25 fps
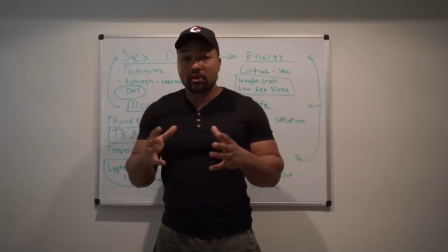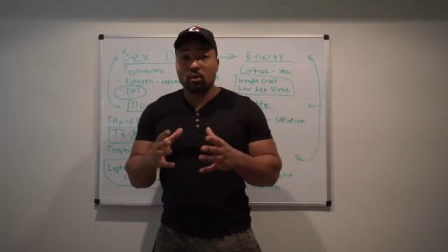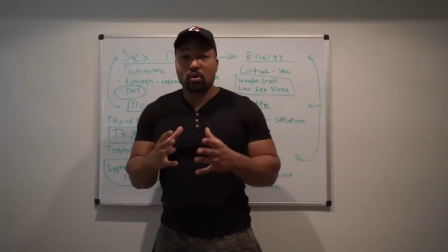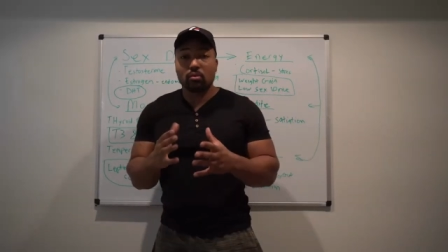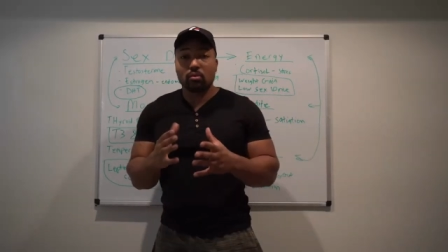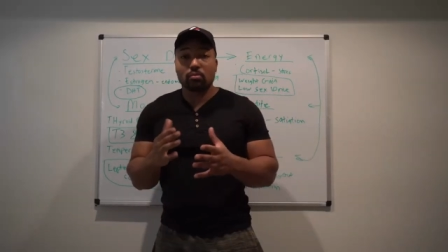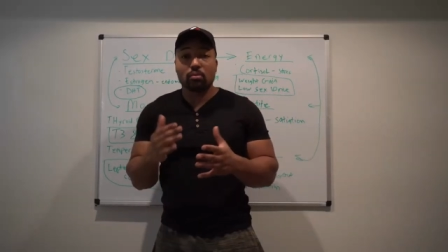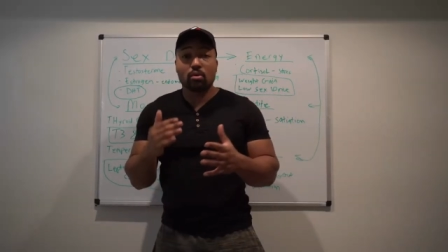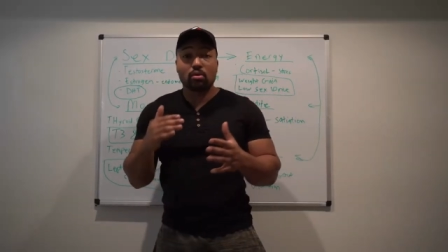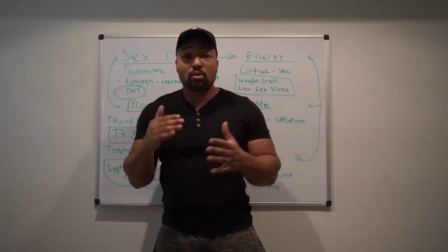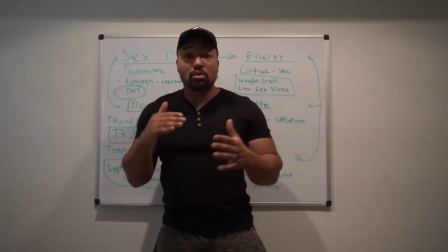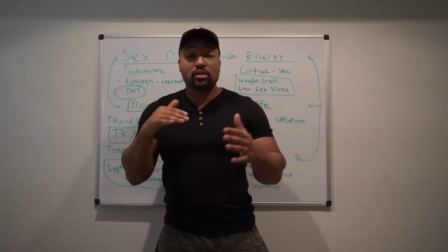
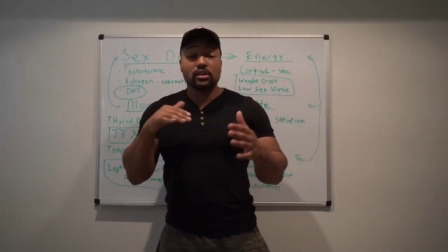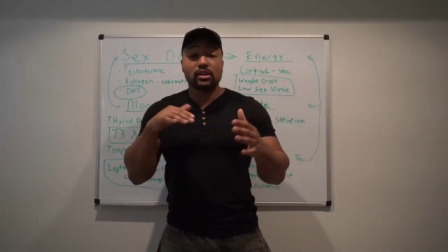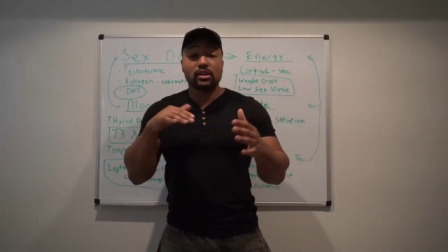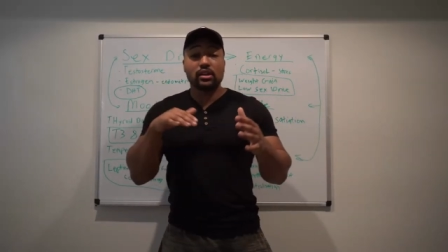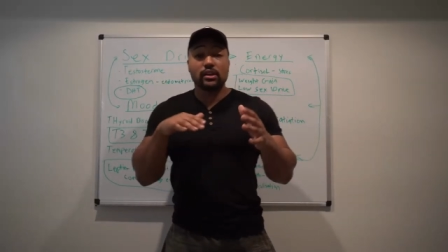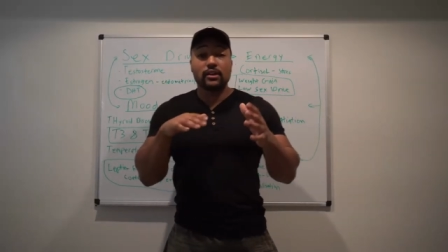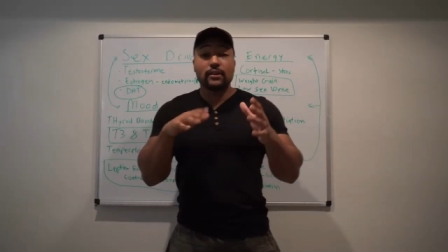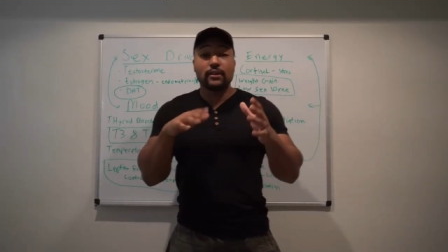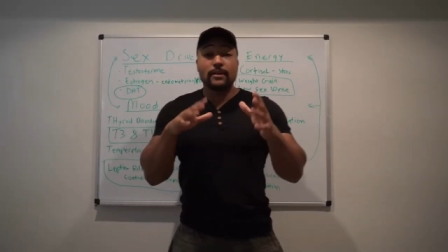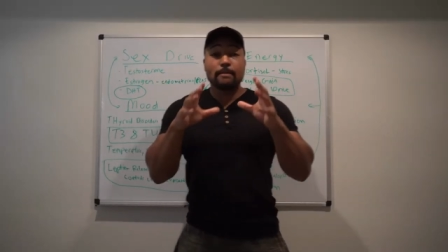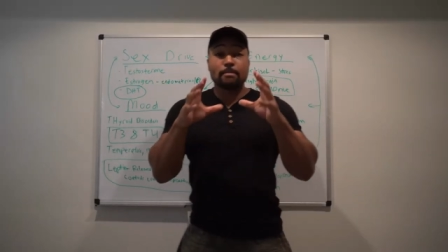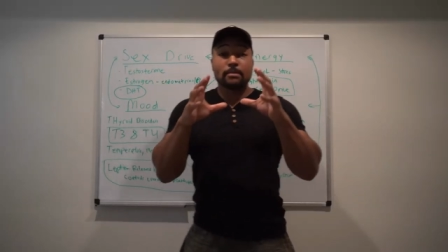
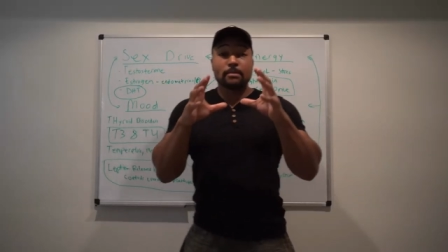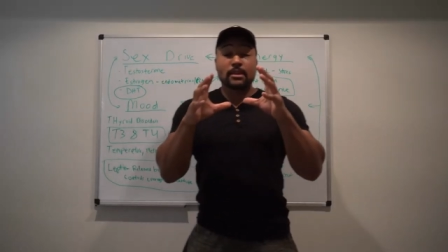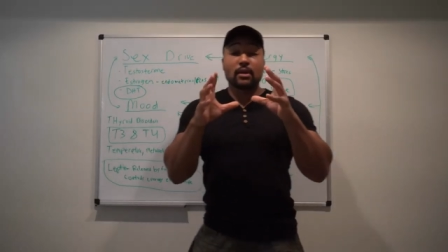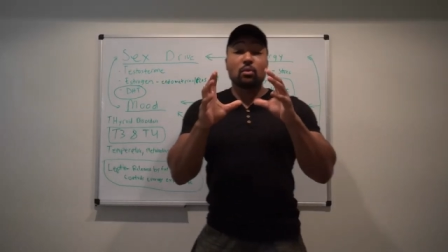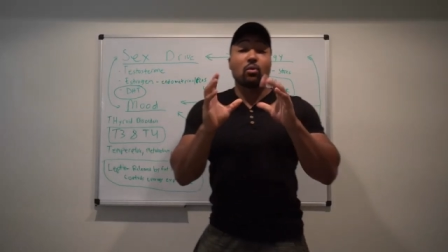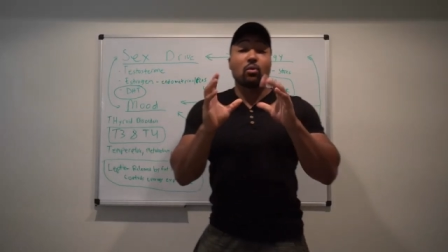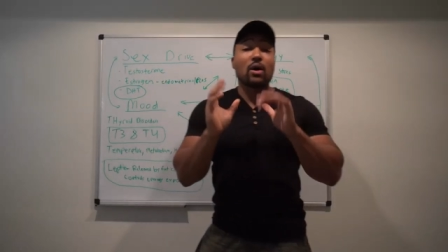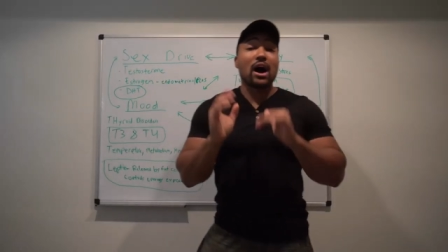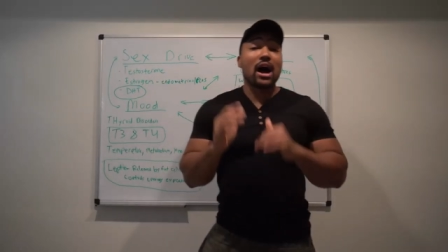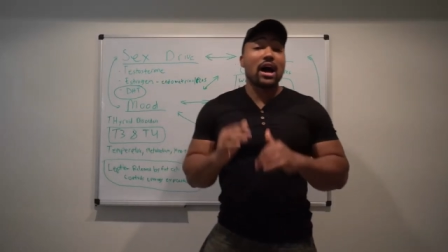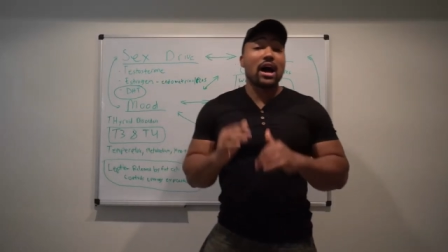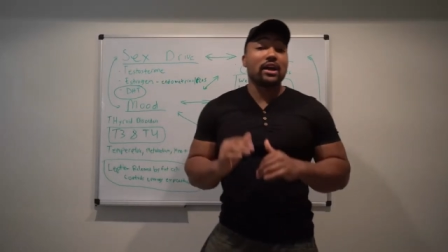hormonally and
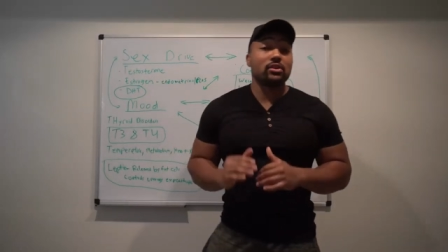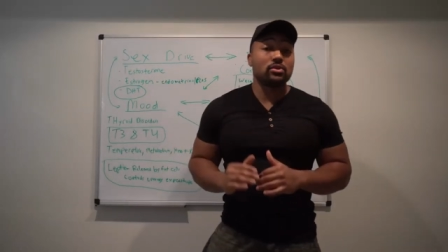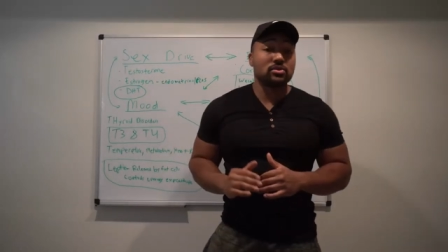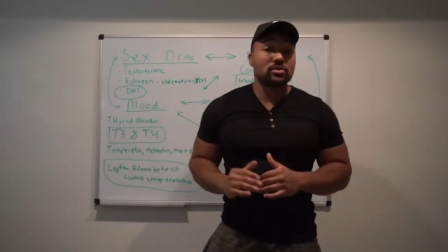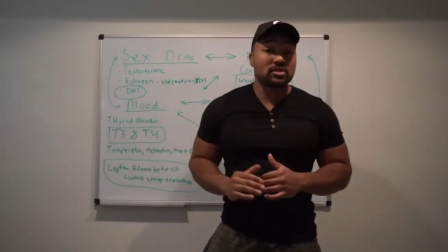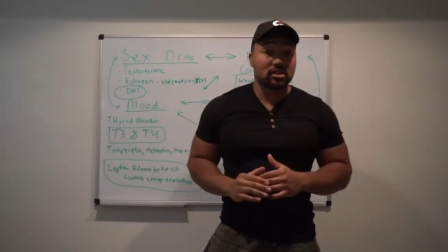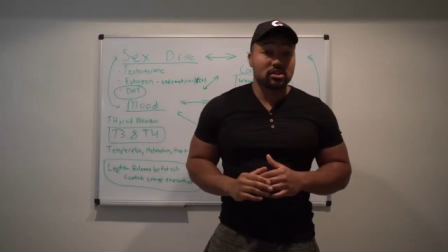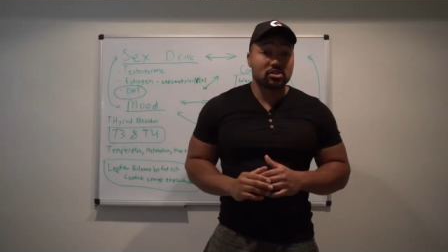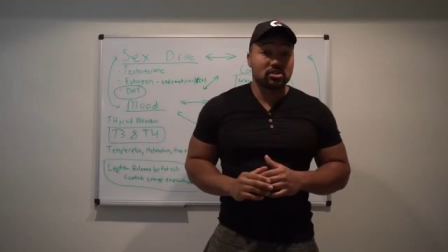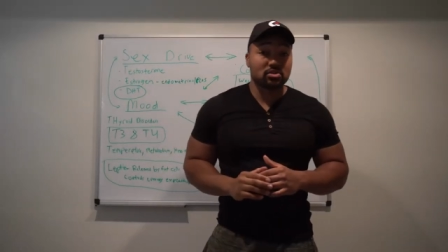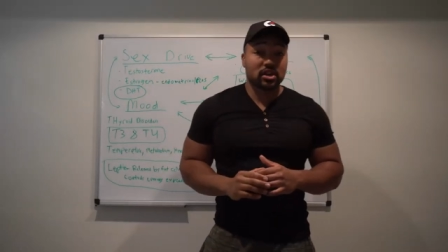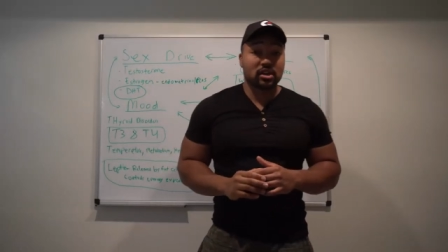why I use
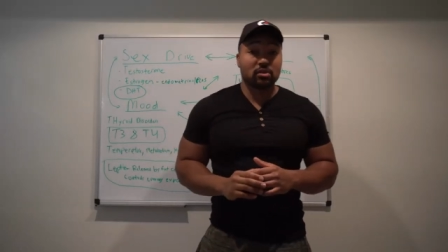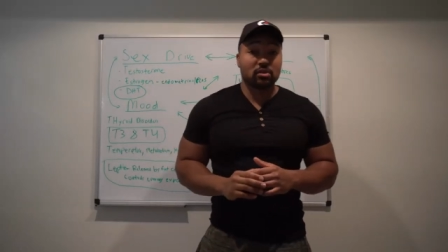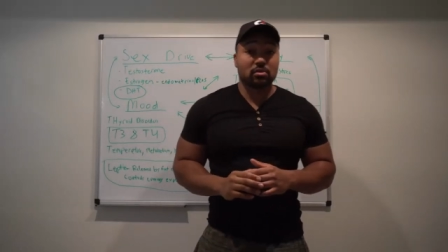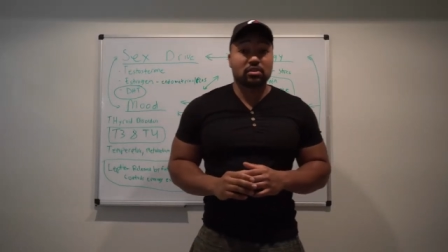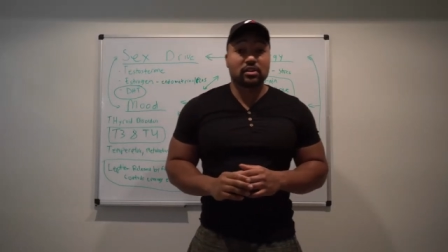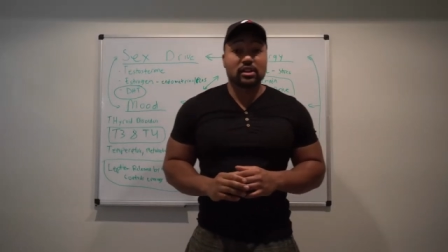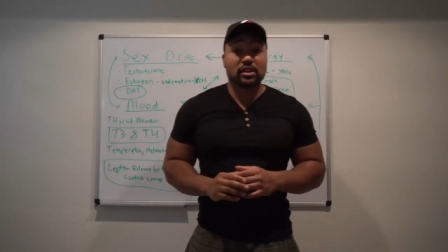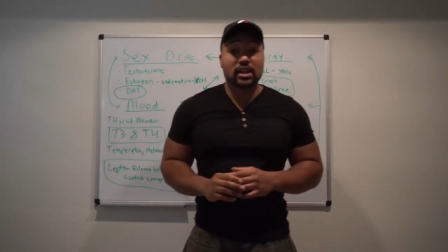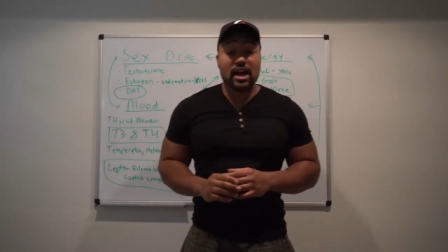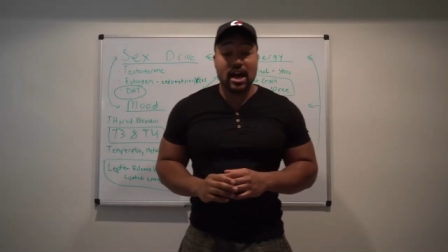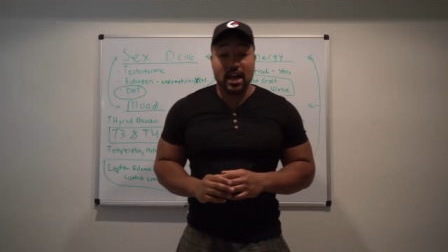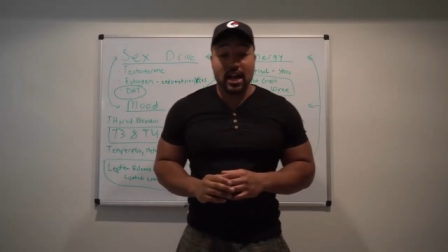it in training with
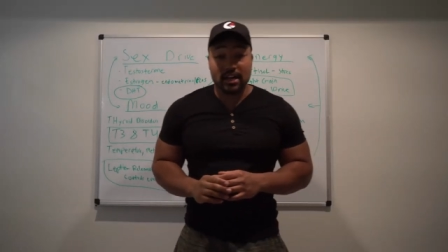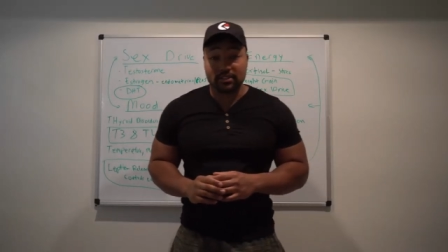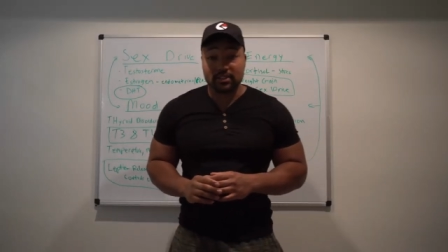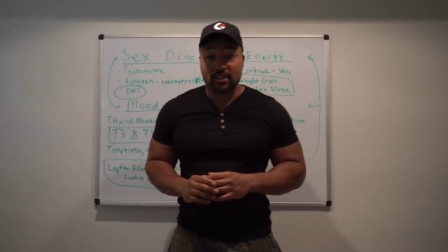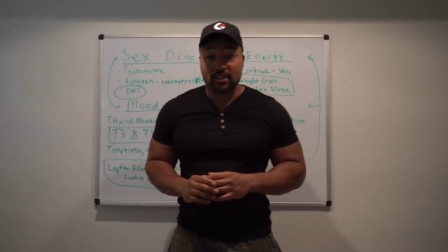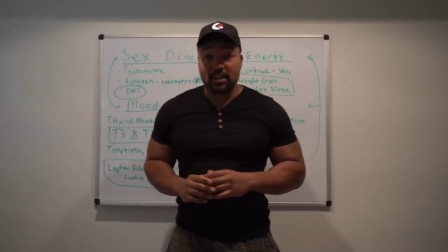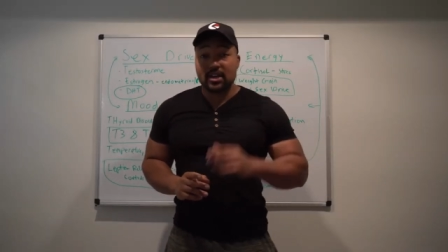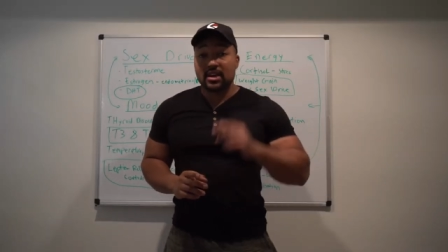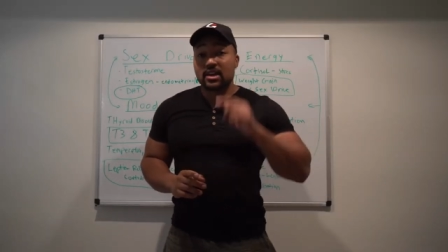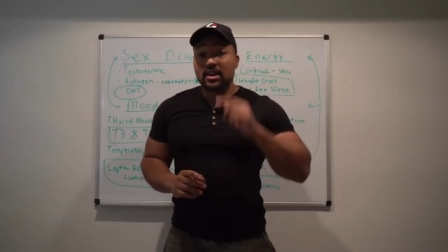clients.